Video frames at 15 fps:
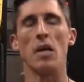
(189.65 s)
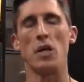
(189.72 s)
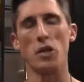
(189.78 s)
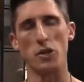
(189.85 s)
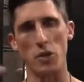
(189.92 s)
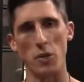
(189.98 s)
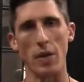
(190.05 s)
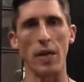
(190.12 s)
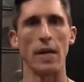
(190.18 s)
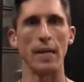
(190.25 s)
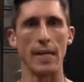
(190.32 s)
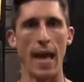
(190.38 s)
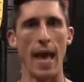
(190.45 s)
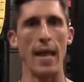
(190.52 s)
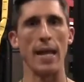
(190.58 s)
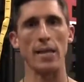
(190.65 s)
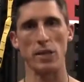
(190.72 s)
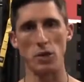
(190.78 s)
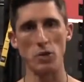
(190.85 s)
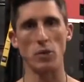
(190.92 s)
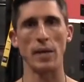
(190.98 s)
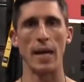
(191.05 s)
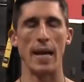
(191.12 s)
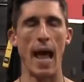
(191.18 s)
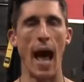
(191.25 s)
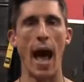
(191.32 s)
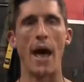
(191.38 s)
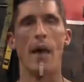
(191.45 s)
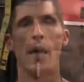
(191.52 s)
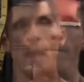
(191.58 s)
you're doing it again until you
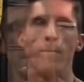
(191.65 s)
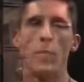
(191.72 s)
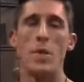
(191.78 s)
cannot.